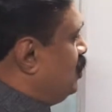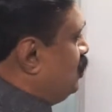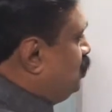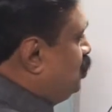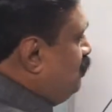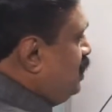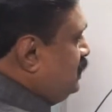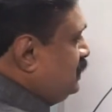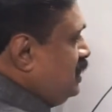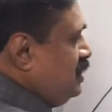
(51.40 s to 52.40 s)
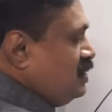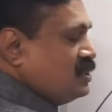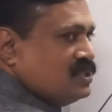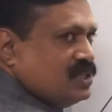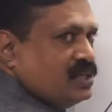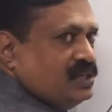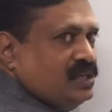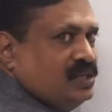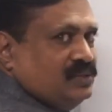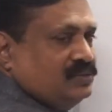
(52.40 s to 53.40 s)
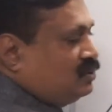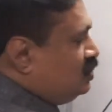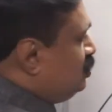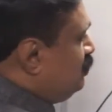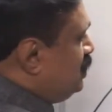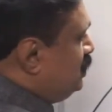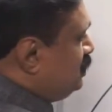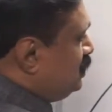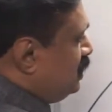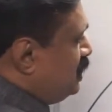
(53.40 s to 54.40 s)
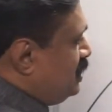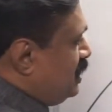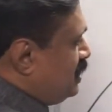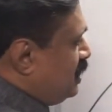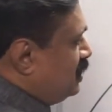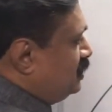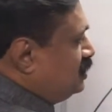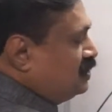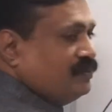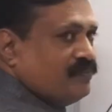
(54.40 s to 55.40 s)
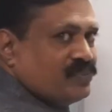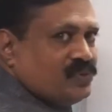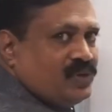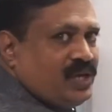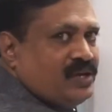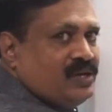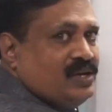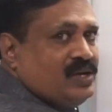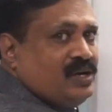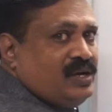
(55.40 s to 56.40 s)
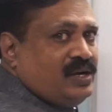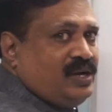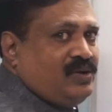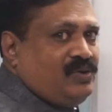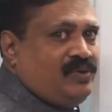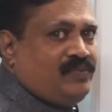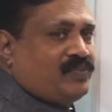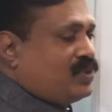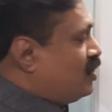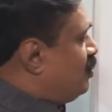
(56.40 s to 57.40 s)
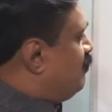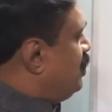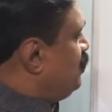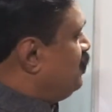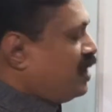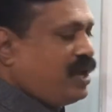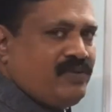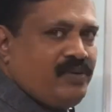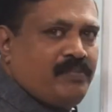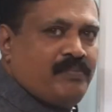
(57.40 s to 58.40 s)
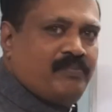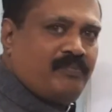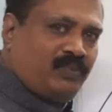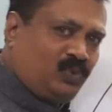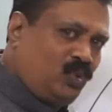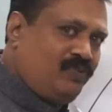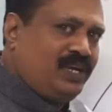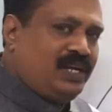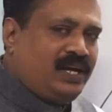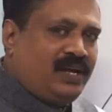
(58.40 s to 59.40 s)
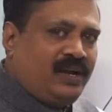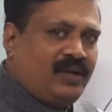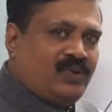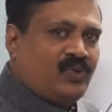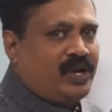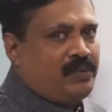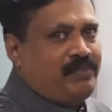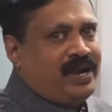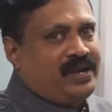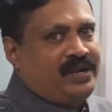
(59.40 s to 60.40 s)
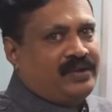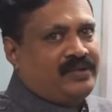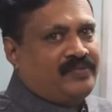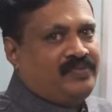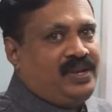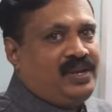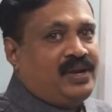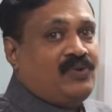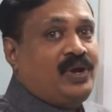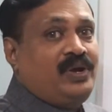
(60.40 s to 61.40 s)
towards the circle, towards inner edge. Okay. Now, when you drive a two-wheeler, you can bend. Then how can